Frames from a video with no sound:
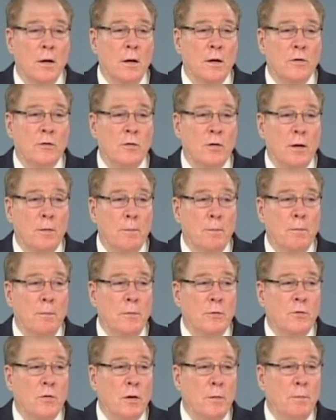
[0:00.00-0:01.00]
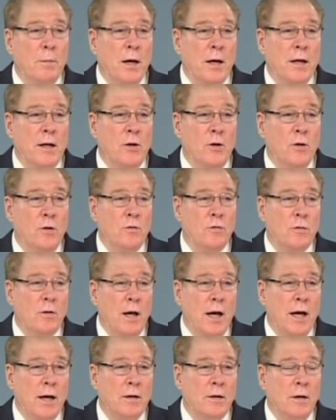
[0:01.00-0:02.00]
Some somebody used
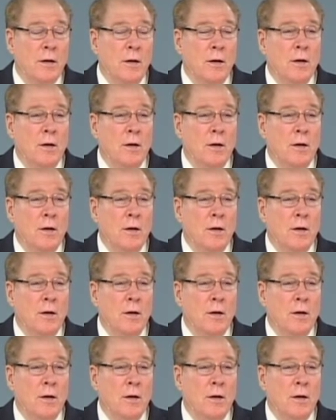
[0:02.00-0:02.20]
that